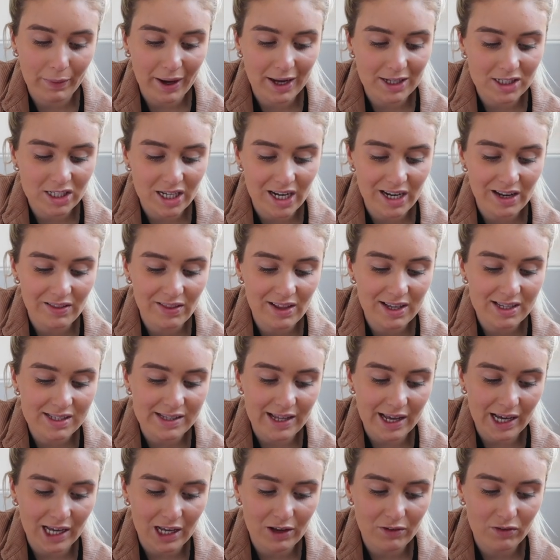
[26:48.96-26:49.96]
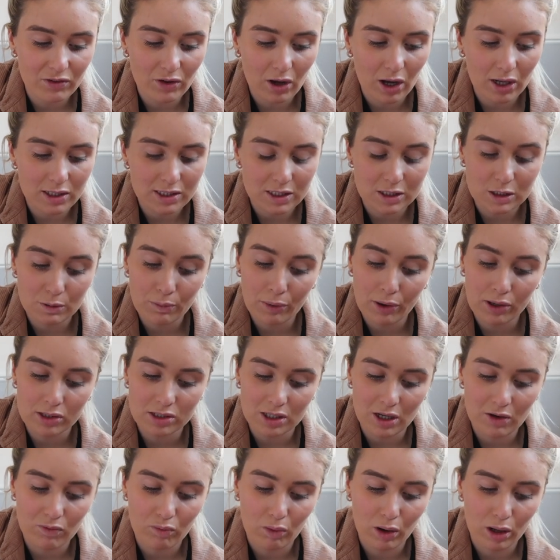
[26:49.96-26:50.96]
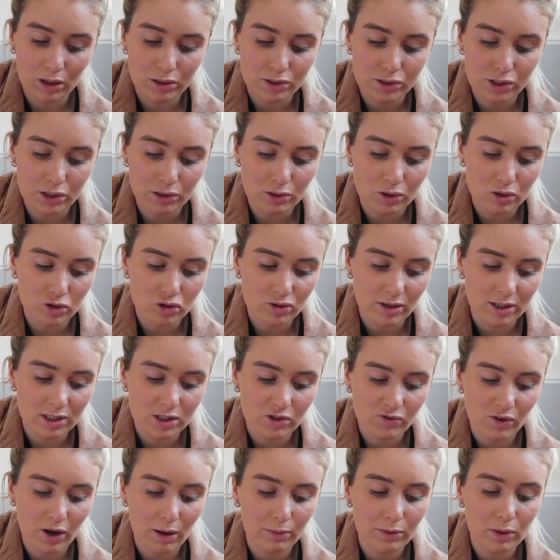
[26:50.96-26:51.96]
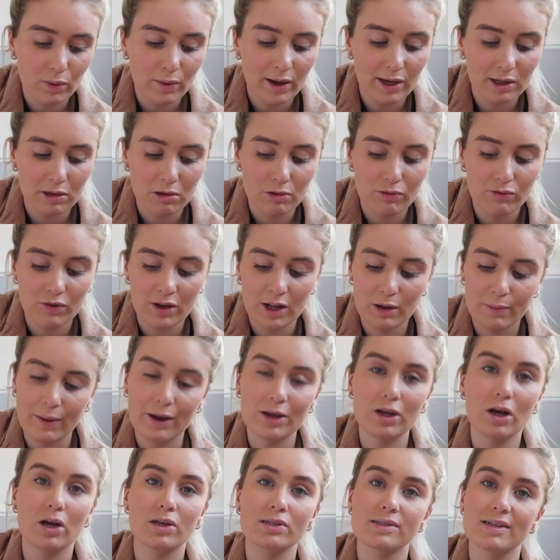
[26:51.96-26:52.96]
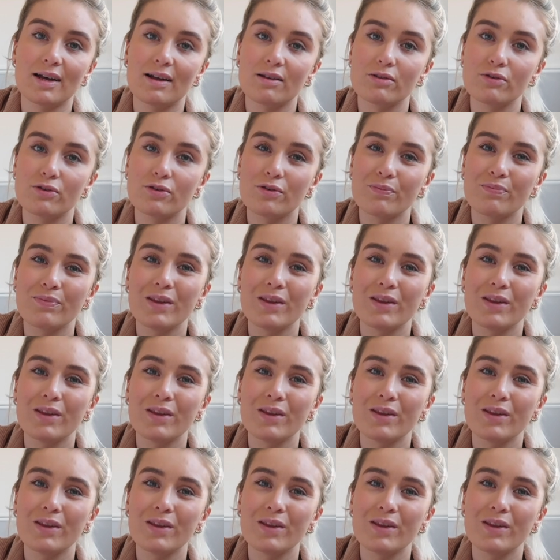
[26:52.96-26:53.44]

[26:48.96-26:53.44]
By turning these negative thoughts into positive ones, you can transform the way you feel about yourself.